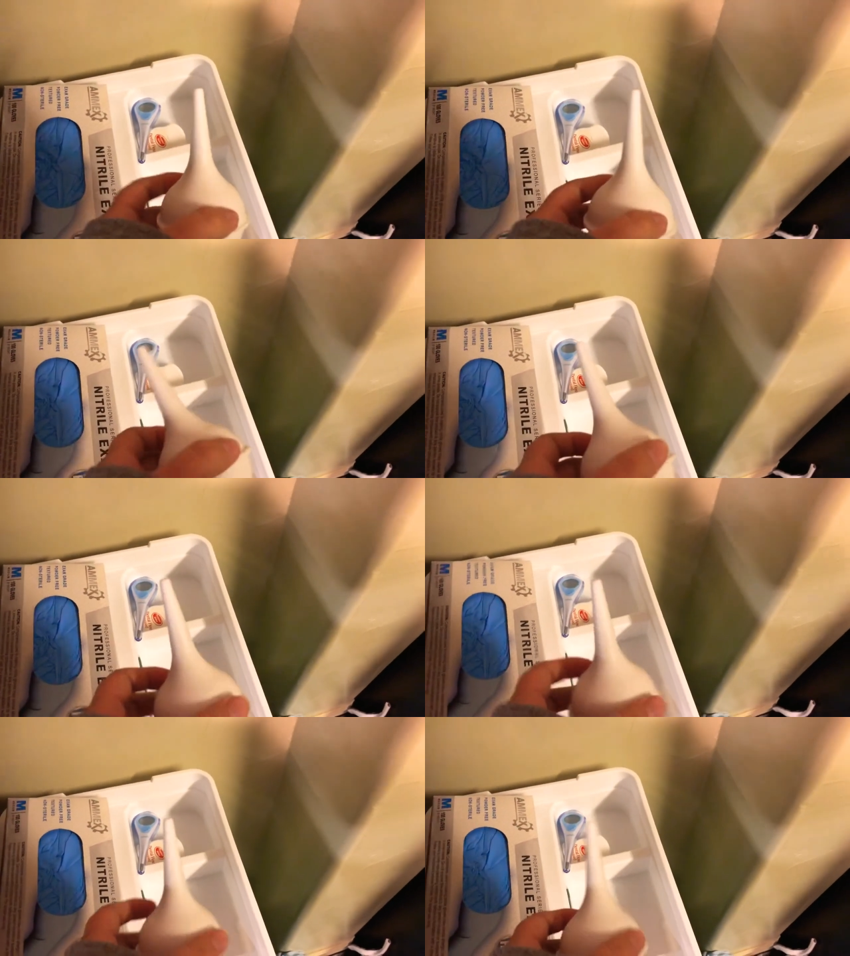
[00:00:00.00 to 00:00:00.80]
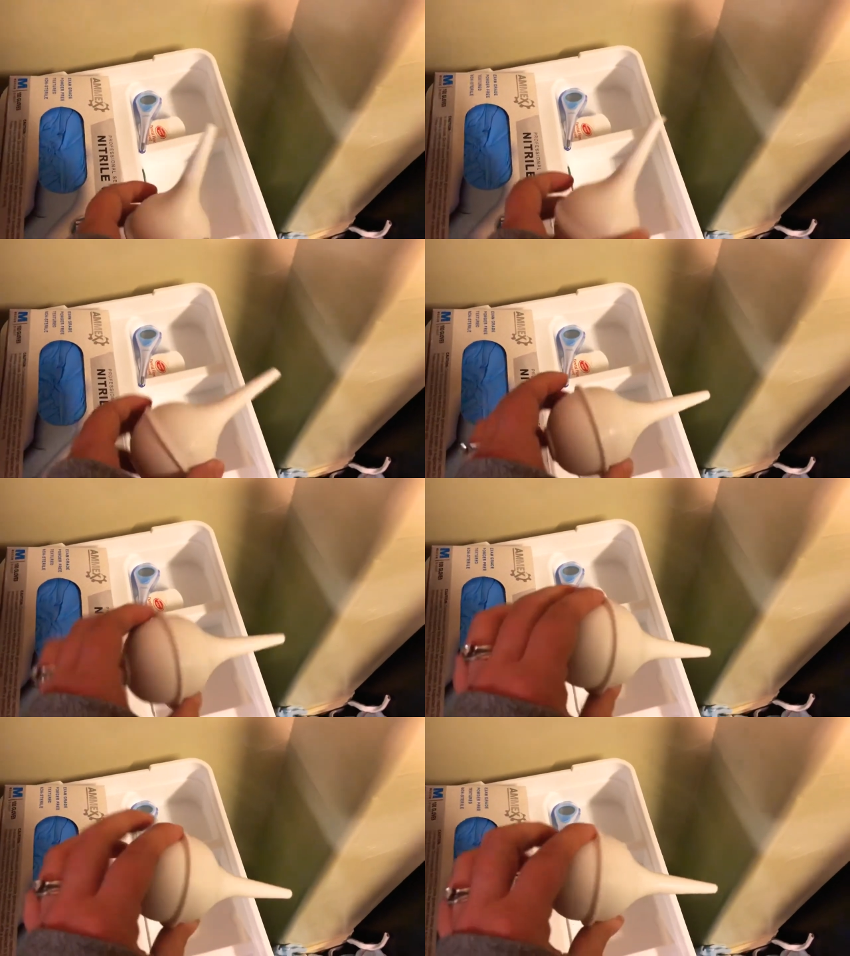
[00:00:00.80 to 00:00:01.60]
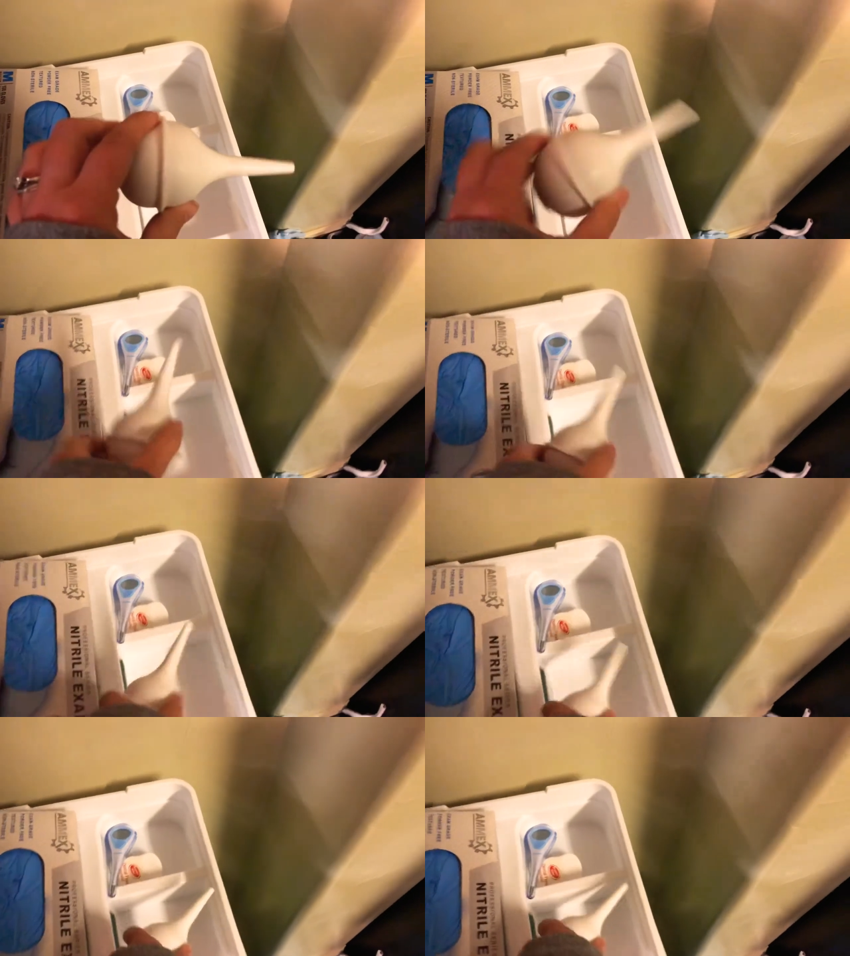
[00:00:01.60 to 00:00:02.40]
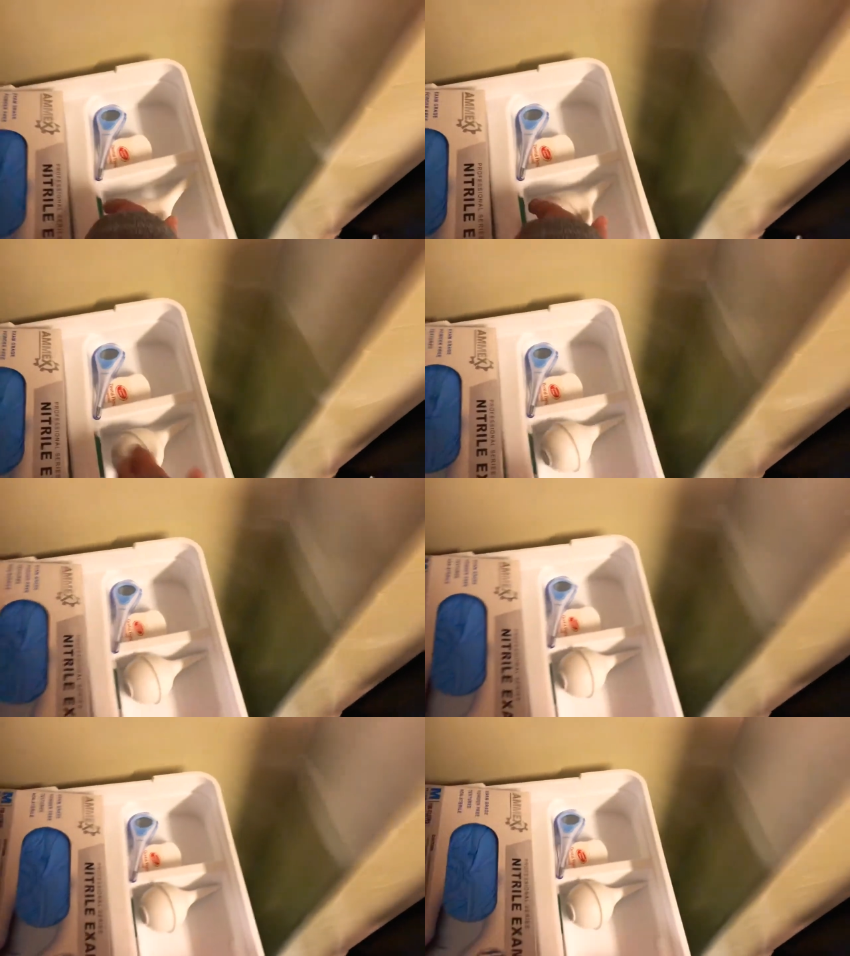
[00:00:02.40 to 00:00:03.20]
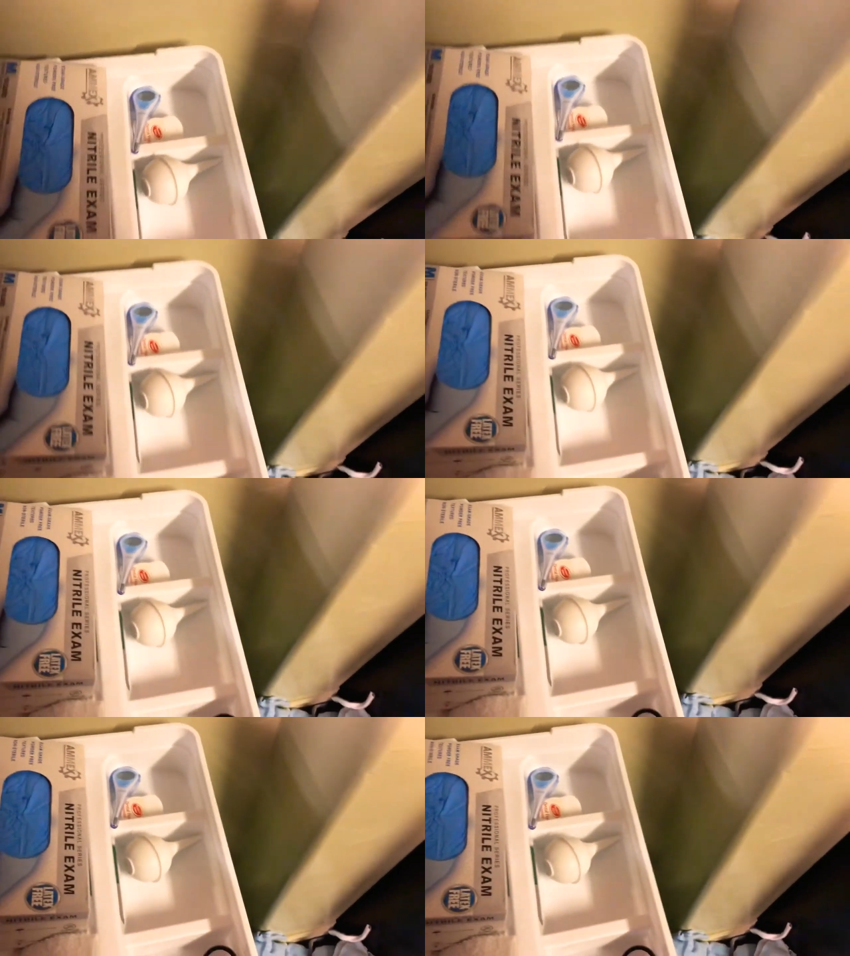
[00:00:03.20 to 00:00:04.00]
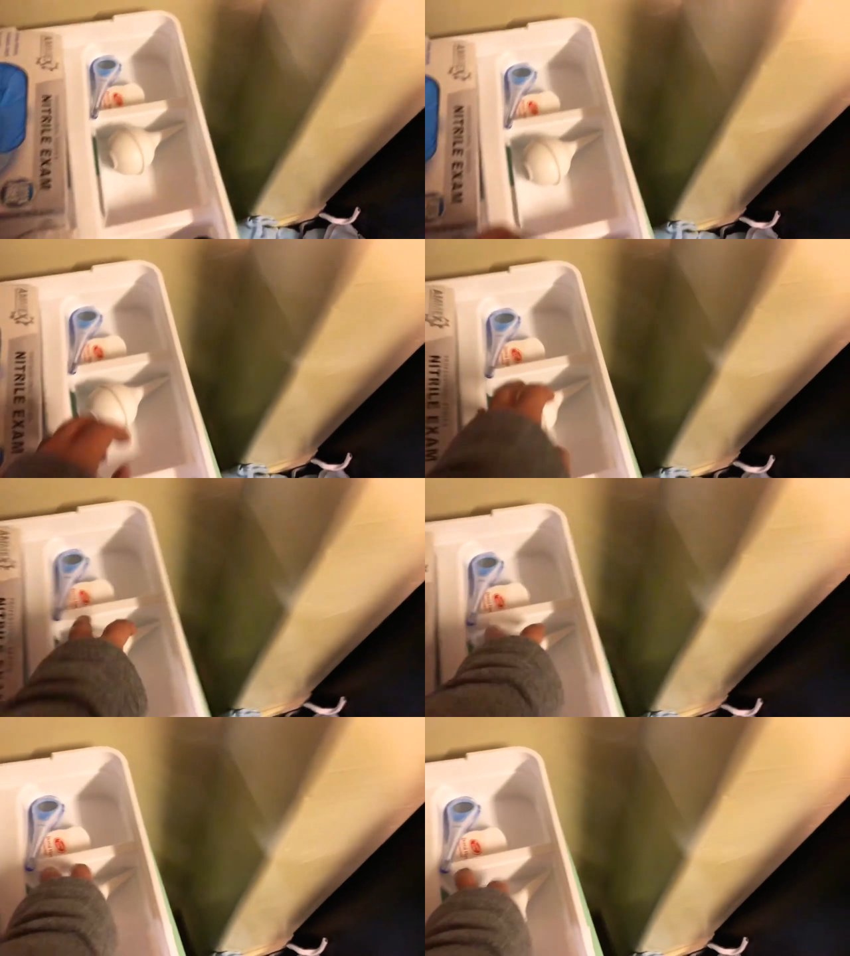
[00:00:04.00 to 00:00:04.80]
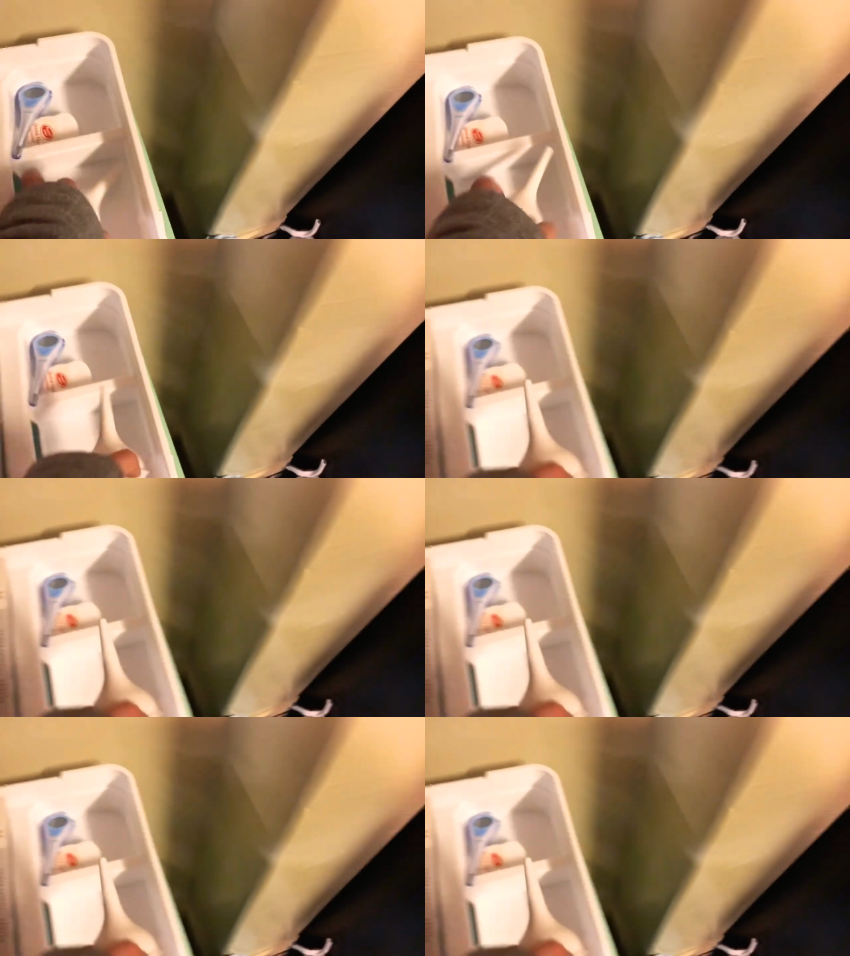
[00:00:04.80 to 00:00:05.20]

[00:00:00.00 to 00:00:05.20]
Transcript: (no speaker visible)